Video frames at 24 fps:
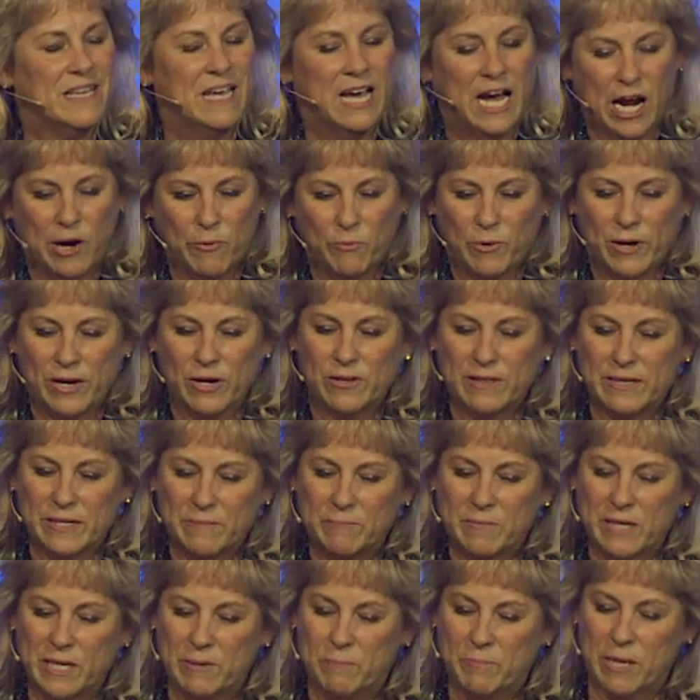I rarely
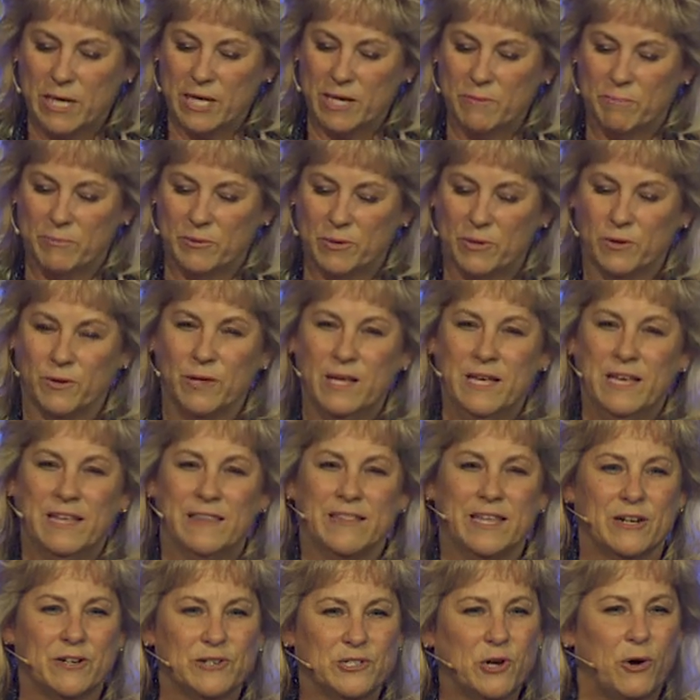meet people
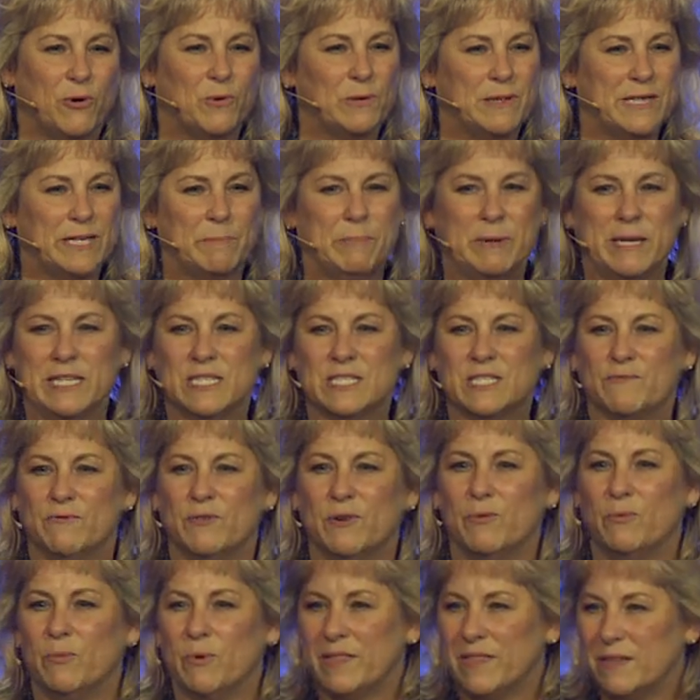that are totally
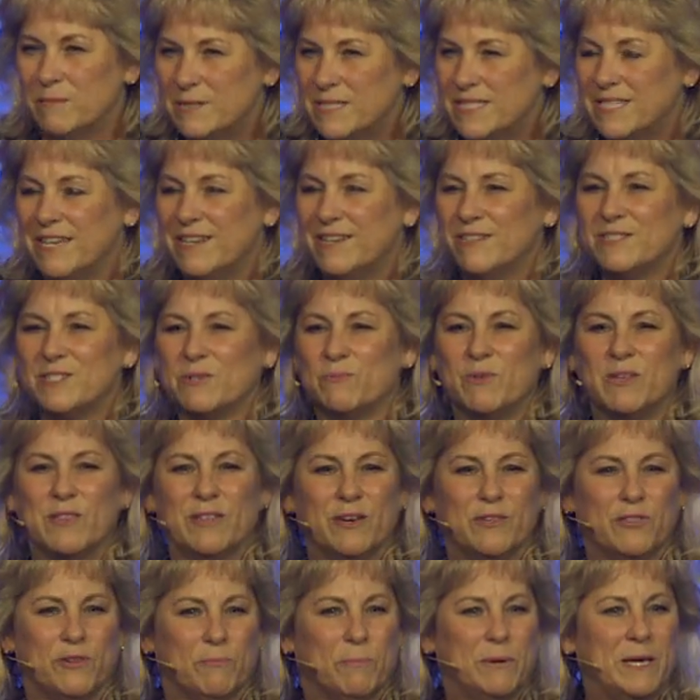peaceful with themselves and with
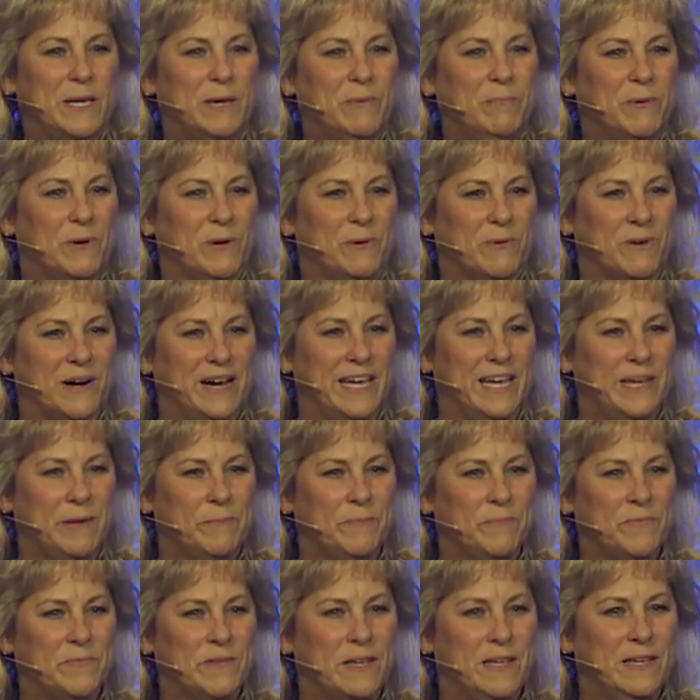other people, right?
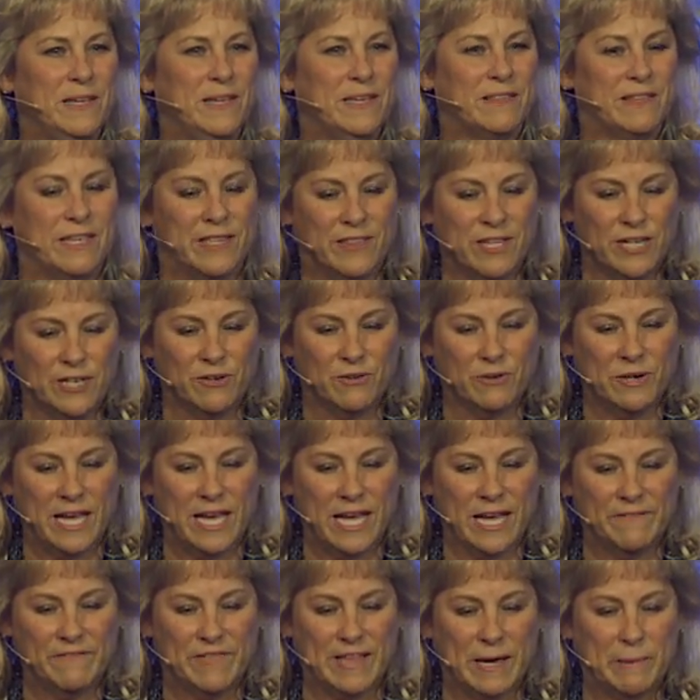that they don't
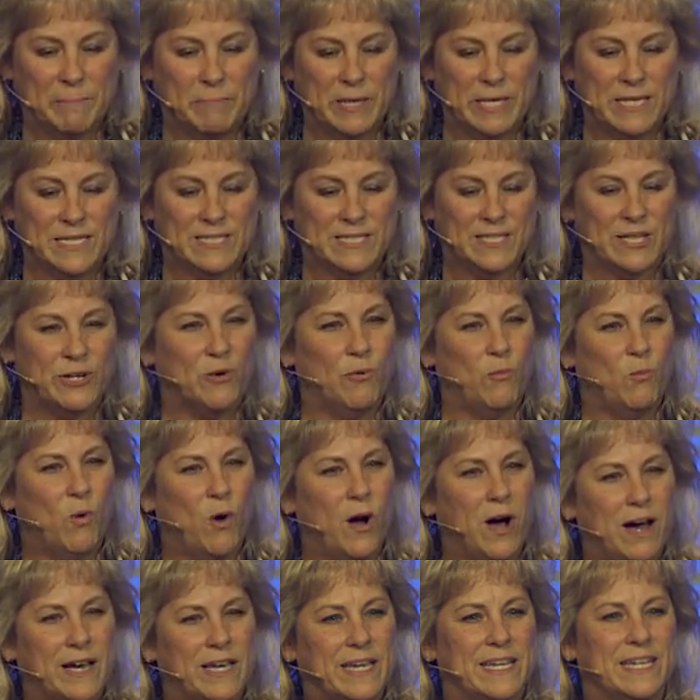have that peace, they don't
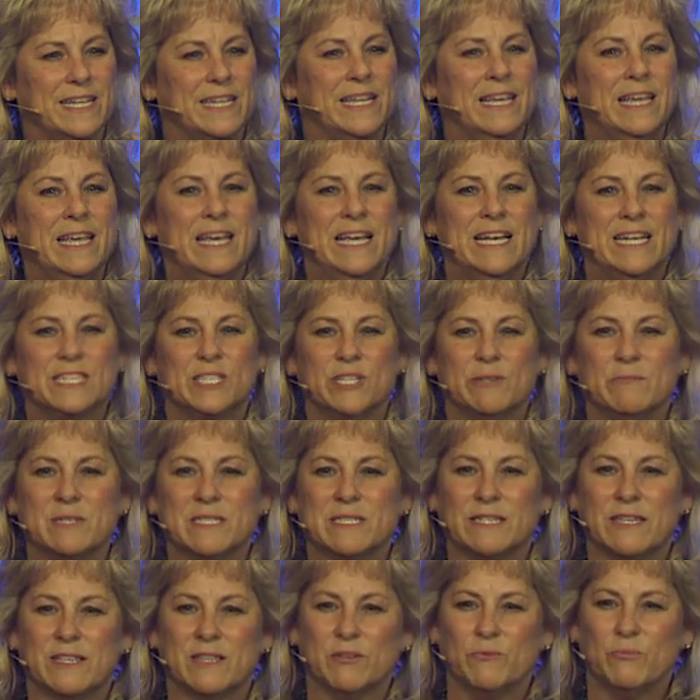walk in it. It's
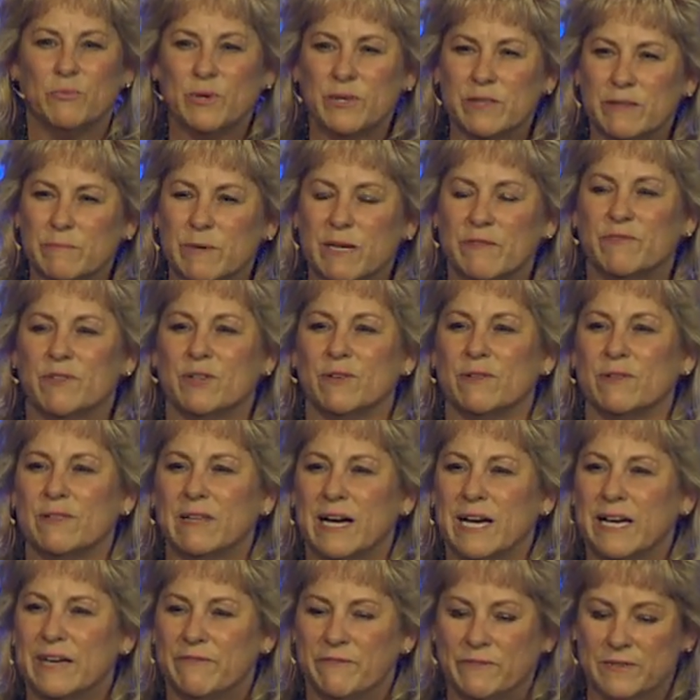almost like the rhythm of their
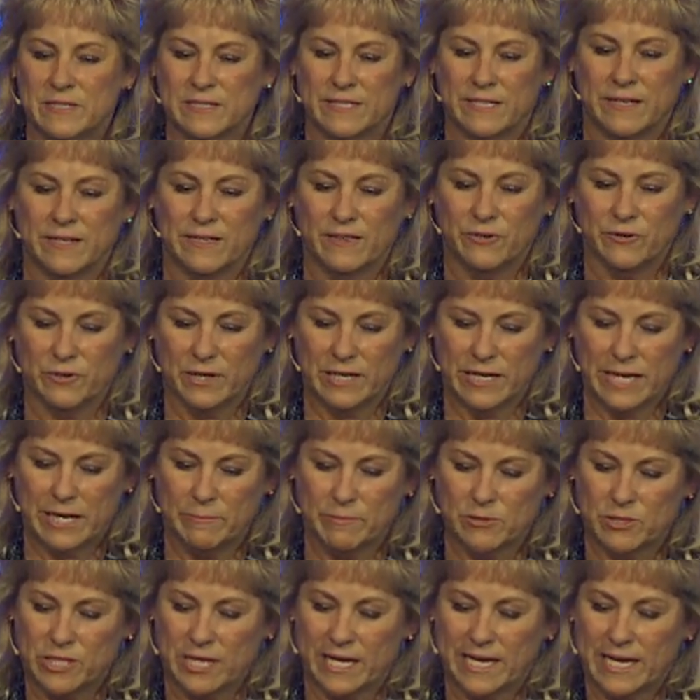life is that they're
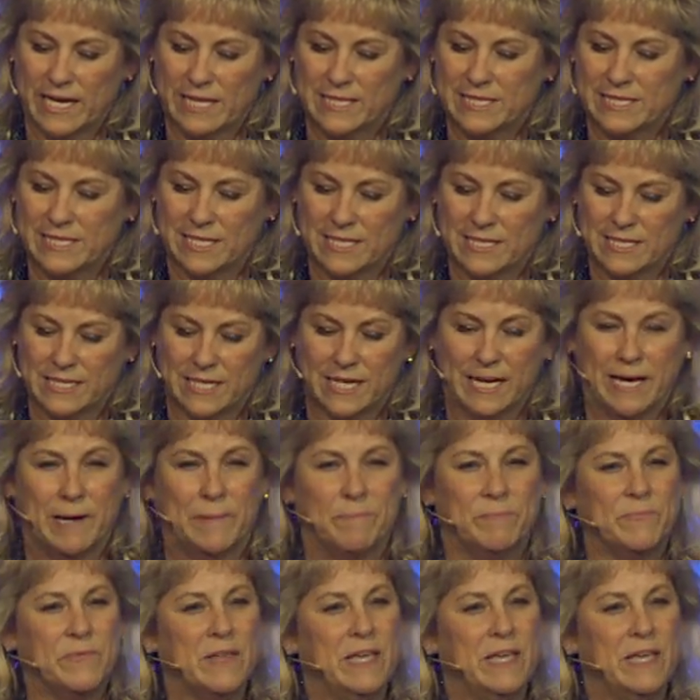unable to access that.